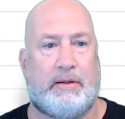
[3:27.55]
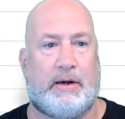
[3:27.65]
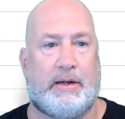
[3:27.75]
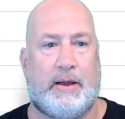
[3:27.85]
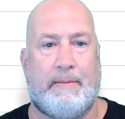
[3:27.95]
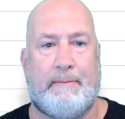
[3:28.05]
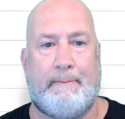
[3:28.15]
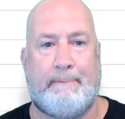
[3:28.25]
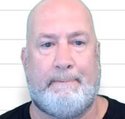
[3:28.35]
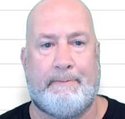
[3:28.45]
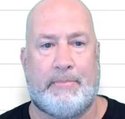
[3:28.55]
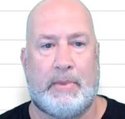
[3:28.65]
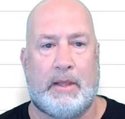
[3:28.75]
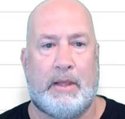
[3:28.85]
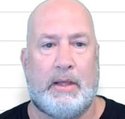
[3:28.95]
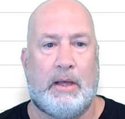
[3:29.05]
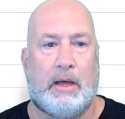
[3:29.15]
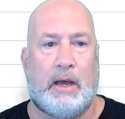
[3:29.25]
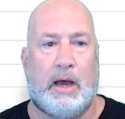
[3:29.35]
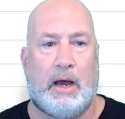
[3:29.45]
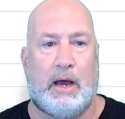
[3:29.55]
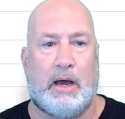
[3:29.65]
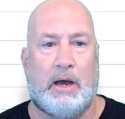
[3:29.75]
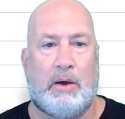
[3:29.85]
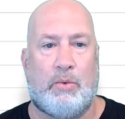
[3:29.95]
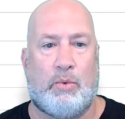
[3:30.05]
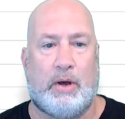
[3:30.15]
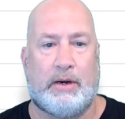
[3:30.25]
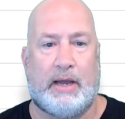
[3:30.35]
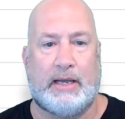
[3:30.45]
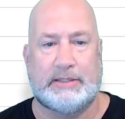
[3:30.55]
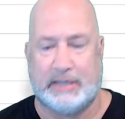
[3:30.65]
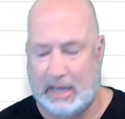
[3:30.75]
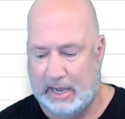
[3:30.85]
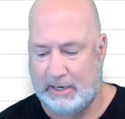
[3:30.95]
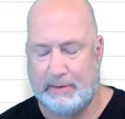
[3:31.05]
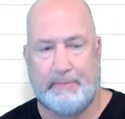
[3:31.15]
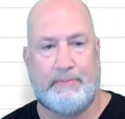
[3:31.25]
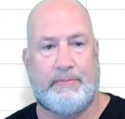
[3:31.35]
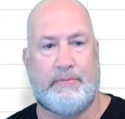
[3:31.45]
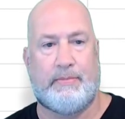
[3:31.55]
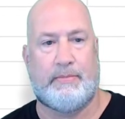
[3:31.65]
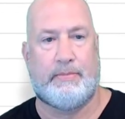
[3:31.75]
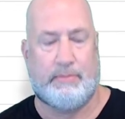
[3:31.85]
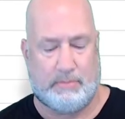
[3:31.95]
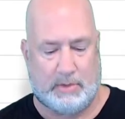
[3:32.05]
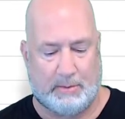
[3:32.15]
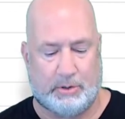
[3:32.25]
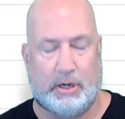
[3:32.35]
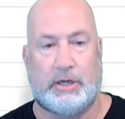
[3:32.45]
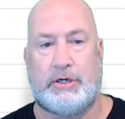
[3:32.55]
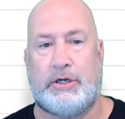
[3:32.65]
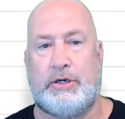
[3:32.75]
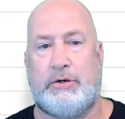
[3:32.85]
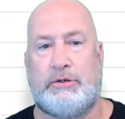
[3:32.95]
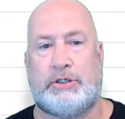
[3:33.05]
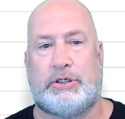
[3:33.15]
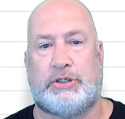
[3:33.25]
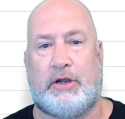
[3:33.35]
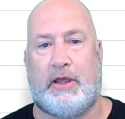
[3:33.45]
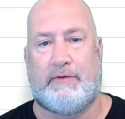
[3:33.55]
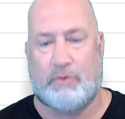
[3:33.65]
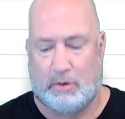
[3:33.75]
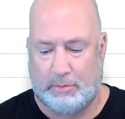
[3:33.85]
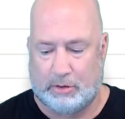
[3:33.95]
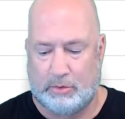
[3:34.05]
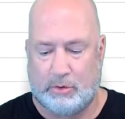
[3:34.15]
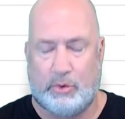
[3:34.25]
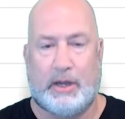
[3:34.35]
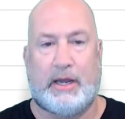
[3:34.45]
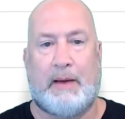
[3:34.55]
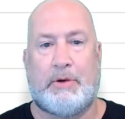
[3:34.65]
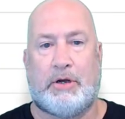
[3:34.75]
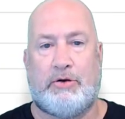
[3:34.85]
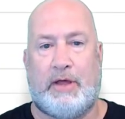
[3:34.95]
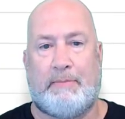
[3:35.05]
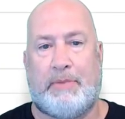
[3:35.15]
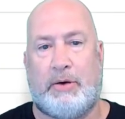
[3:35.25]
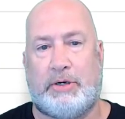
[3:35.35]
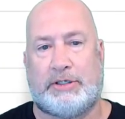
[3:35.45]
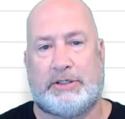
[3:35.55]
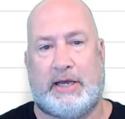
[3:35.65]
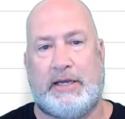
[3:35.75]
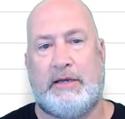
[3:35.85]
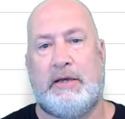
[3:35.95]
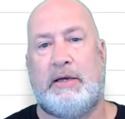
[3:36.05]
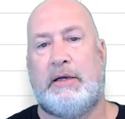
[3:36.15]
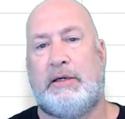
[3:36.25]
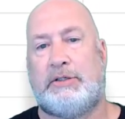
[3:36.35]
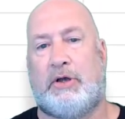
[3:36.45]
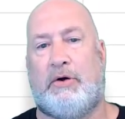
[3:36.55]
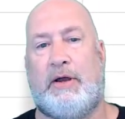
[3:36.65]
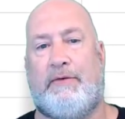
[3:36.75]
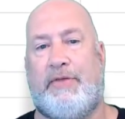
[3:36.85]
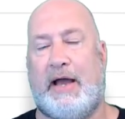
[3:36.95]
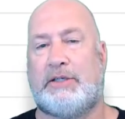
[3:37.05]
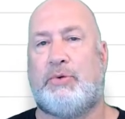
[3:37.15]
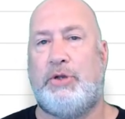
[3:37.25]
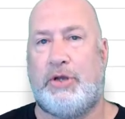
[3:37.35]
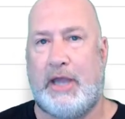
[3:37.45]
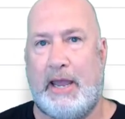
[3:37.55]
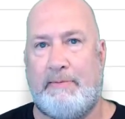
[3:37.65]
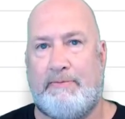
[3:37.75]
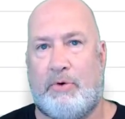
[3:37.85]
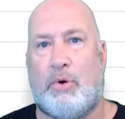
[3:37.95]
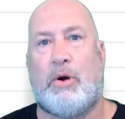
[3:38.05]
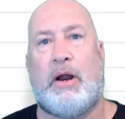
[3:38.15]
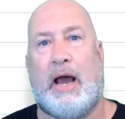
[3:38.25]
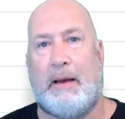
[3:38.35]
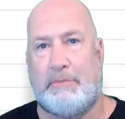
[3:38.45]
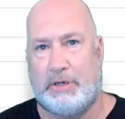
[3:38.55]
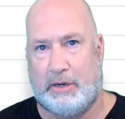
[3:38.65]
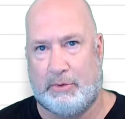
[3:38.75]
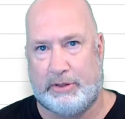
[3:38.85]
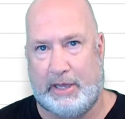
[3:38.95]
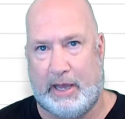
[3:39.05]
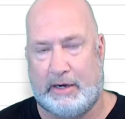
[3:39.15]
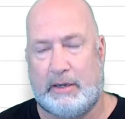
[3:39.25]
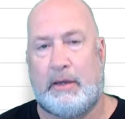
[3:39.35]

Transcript: There you go. Uh, one last item. I'm going to undo just to show you that formula real quick, and I'm going to go do that bonus thing. So if that's what you came for, I'm done with that.